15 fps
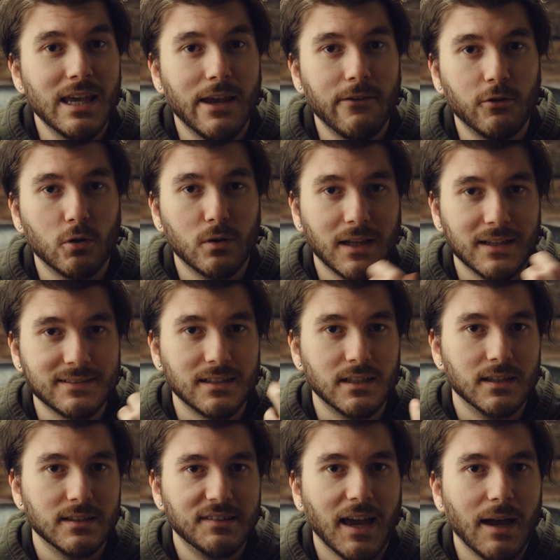even though that's an
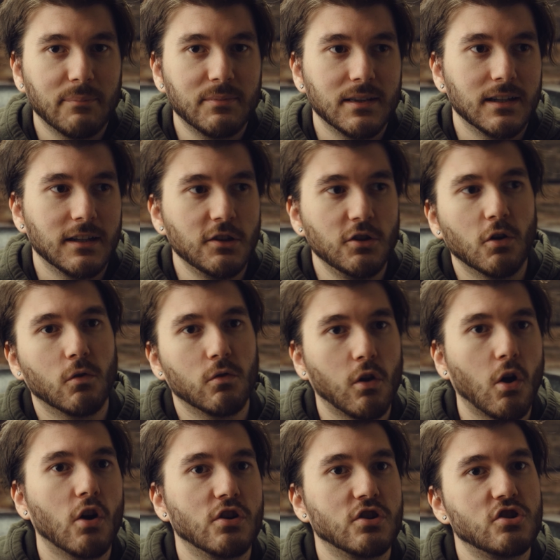adapted,
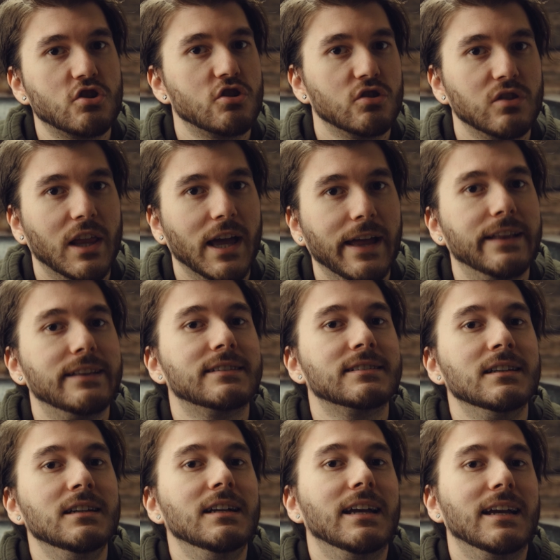large lens,
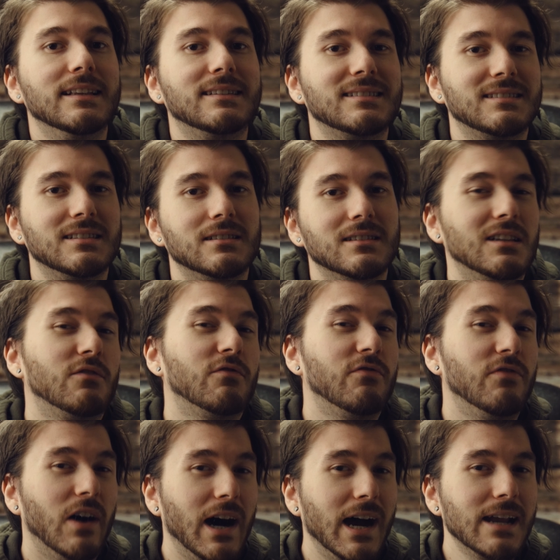it still did
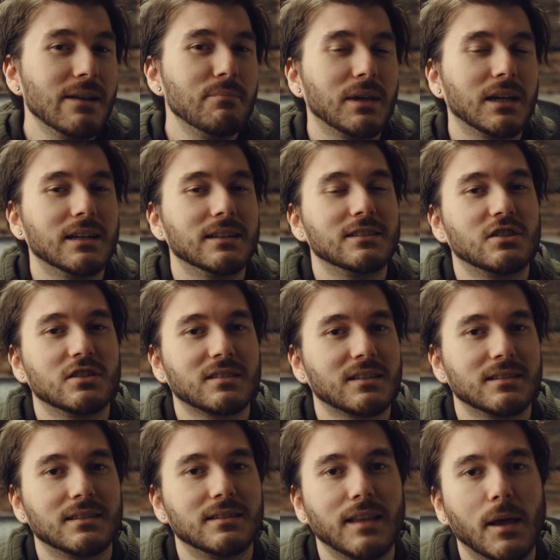fine because
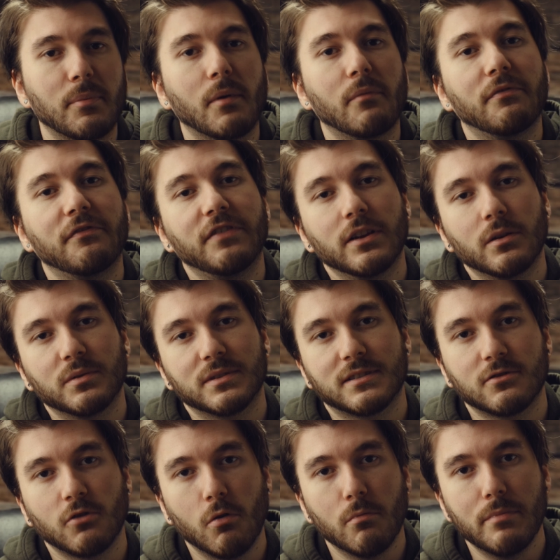the depth of field was
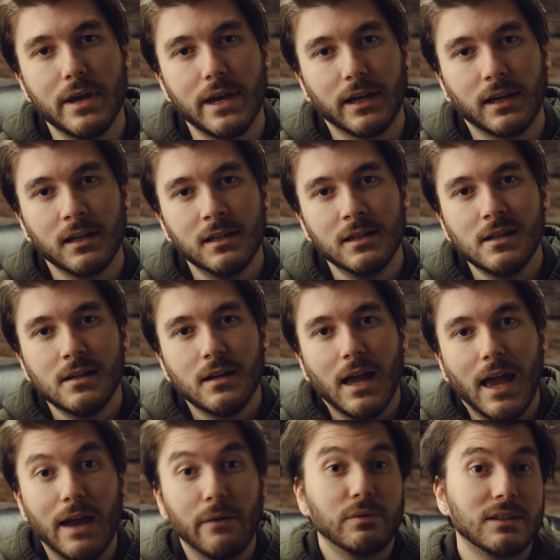so big.
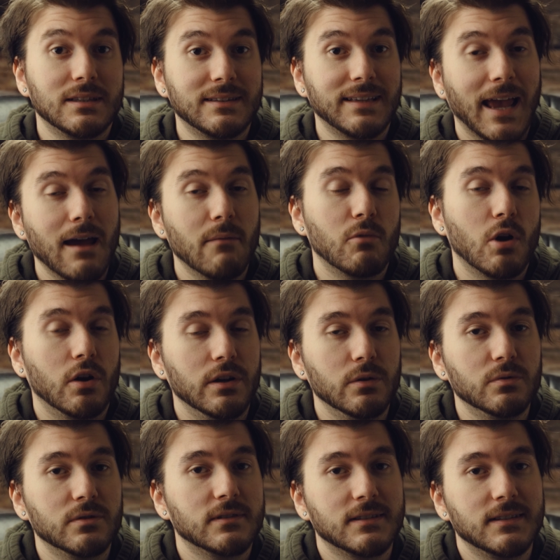And with the
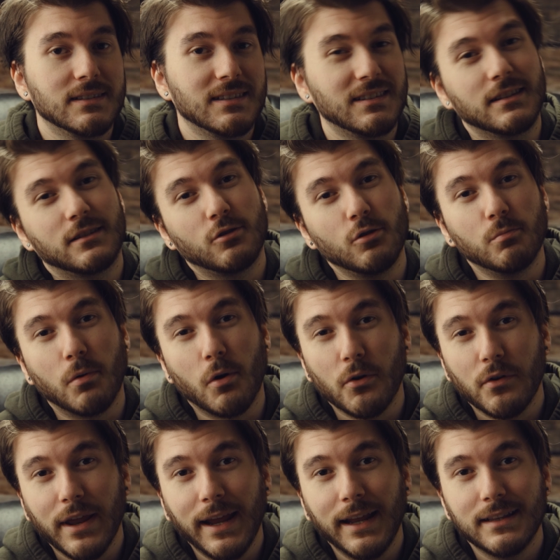Tamron, since it's a
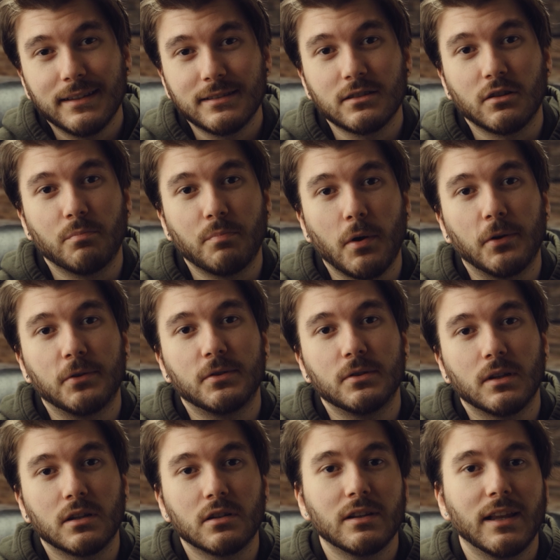2.8 compared to
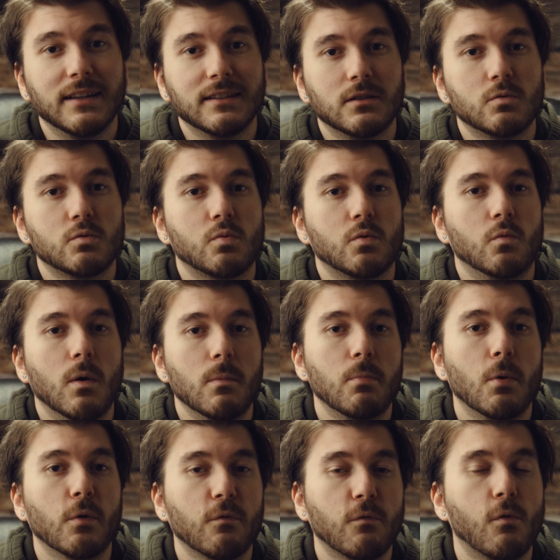the other lenses which were
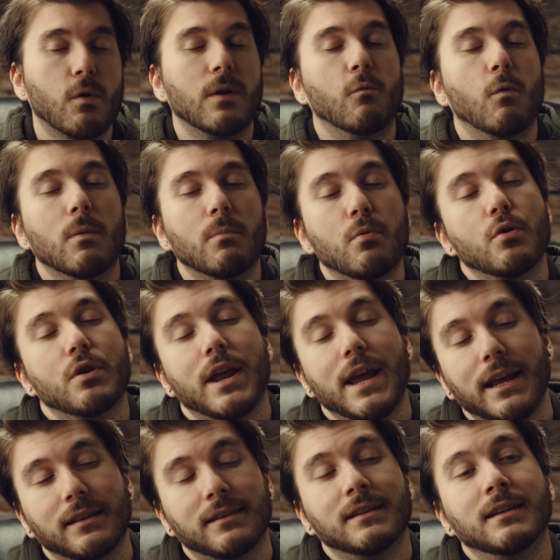1.4 and
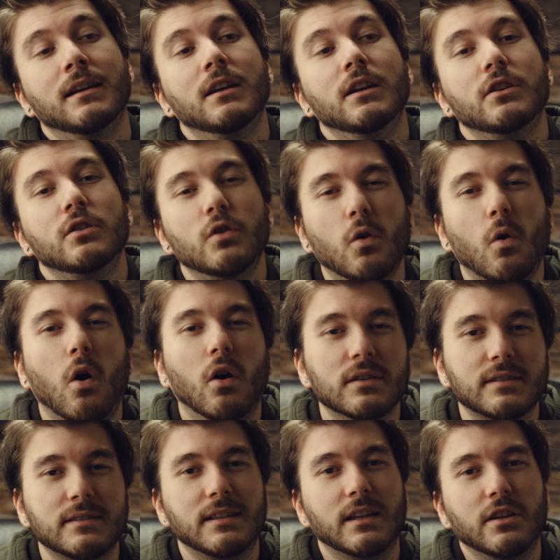1.8, you
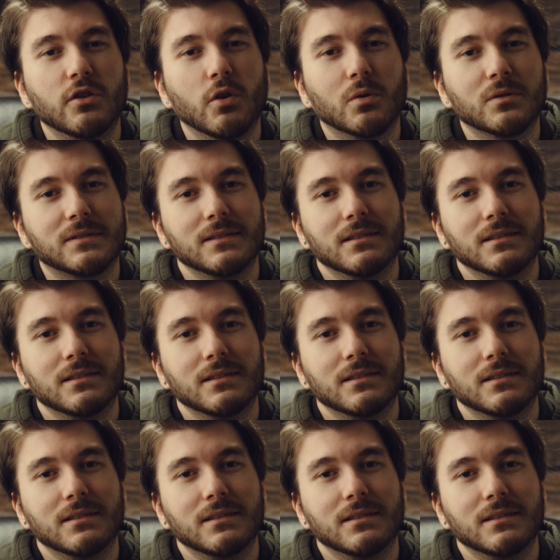also didn't notice